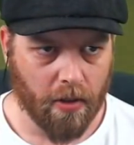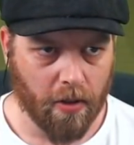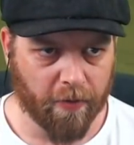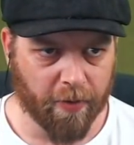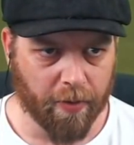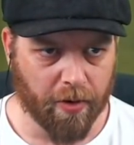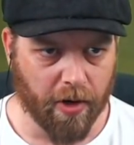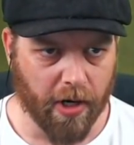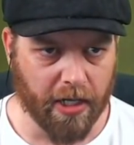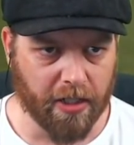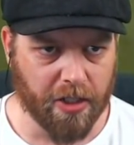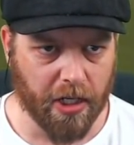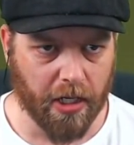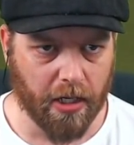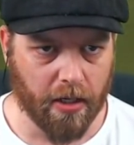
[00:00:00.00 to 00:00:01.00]
Good from
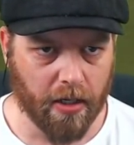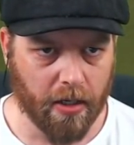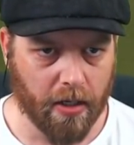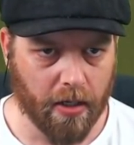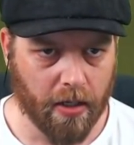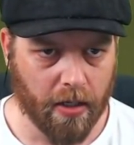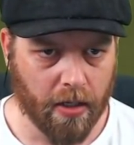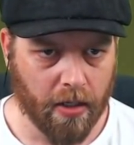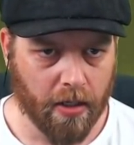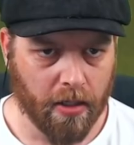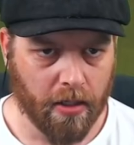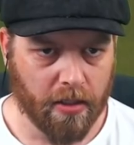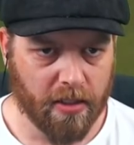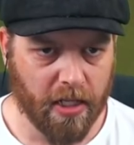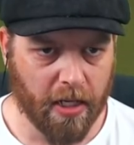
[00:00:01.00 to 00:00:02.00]
Krejci.
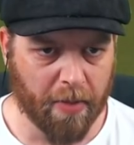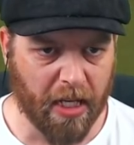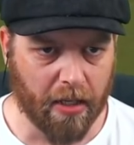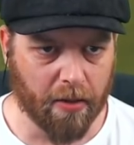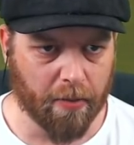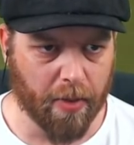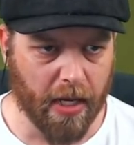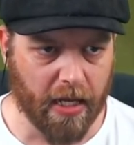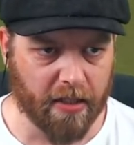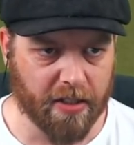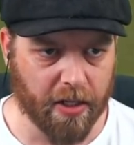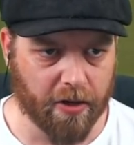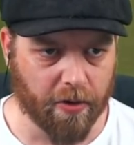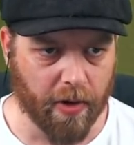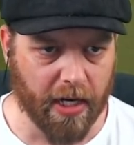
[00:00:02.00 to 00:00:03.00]
Demi back
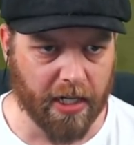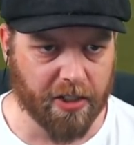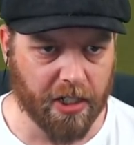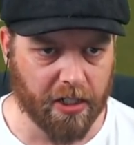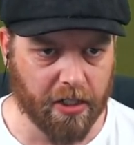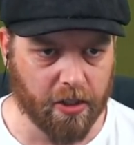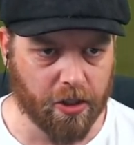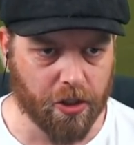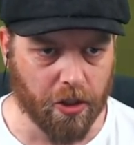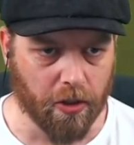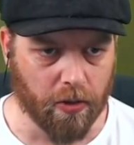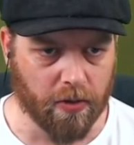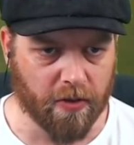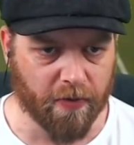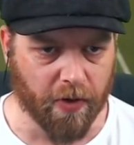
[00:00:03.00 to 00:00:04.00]
to Krejci to
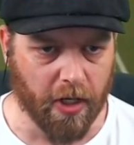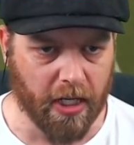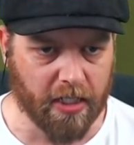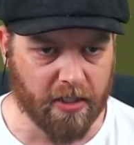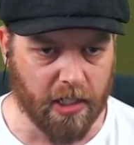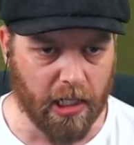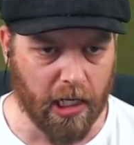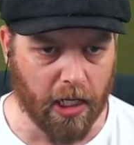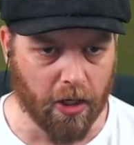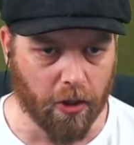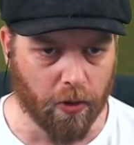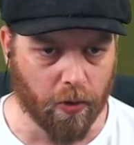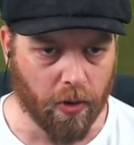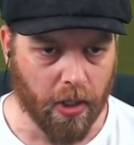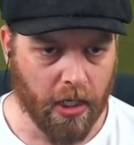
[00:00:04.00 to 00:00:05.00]
Schultz. Finds
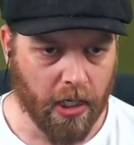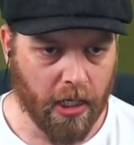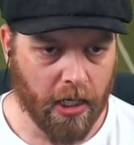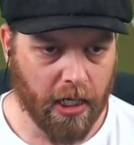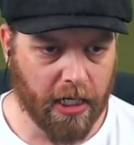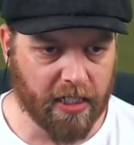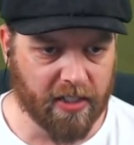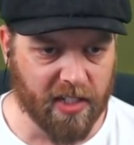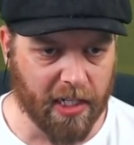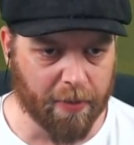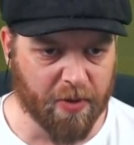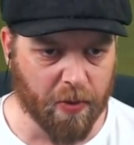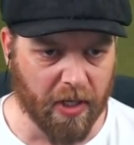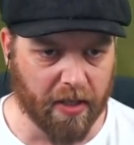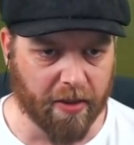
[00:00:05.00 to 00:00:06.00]
Lowe. He
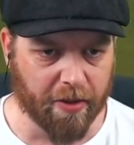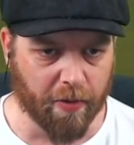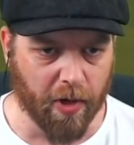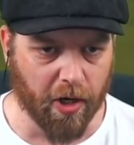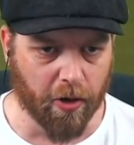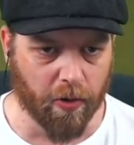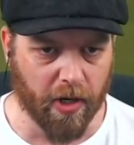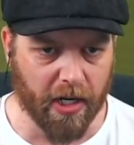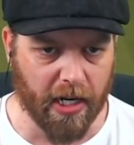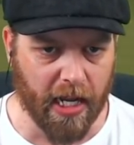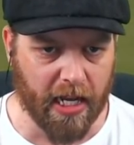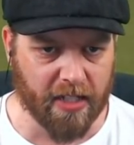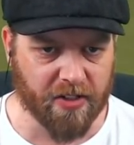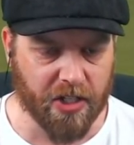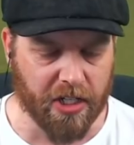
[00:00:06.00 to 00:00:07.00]
slips one through and
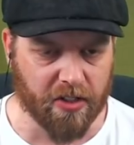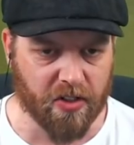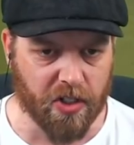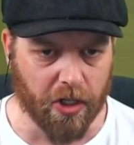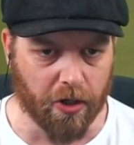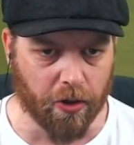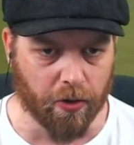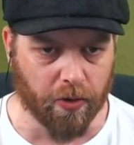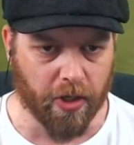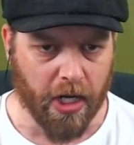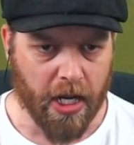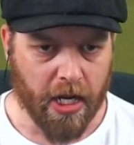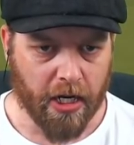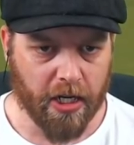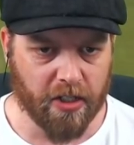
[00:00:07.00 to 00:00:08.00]
has Kassoon.
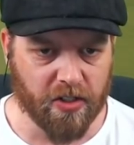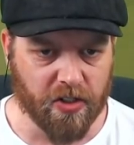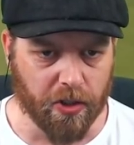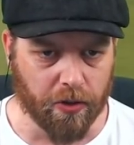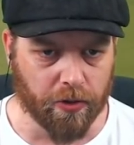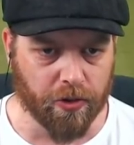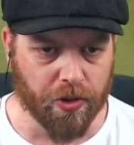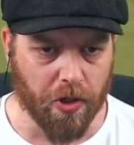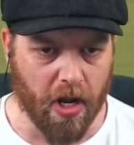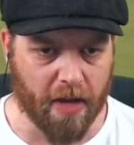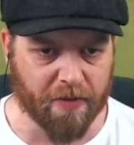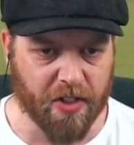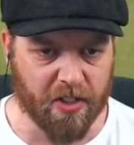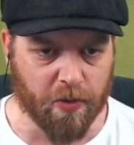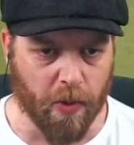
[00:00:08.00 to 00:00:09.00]
Kassoon
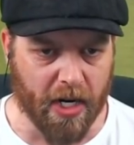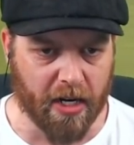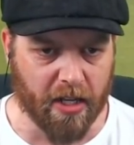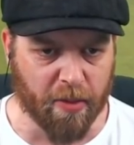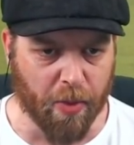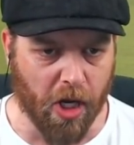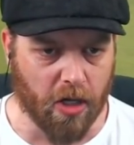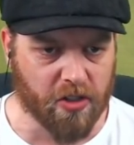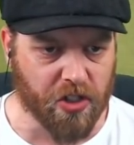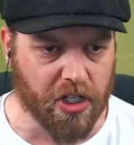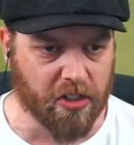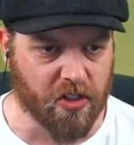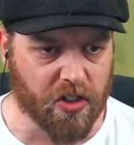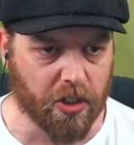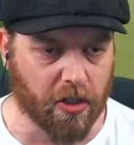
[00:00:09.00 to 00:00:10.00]
drives his way to the box.
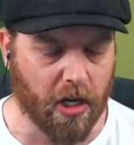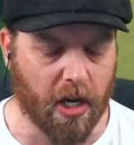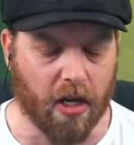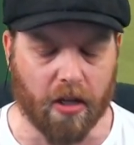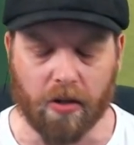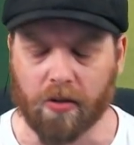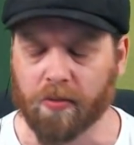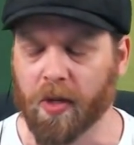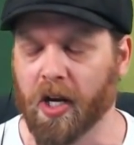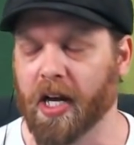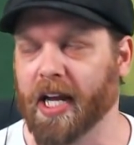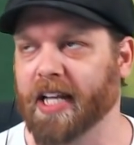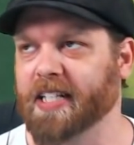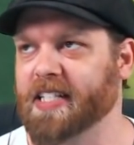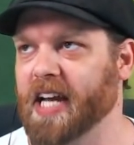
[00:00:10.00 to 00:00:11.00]
Kassoon. Oh,
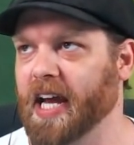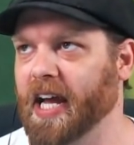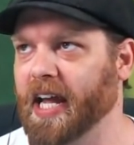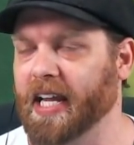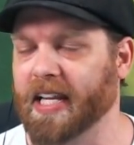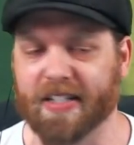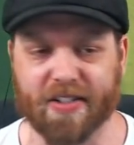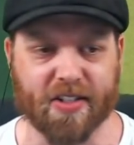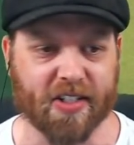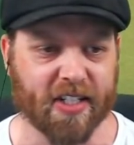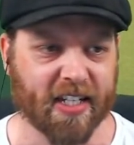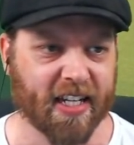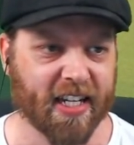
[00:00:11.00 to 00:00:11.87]
my days.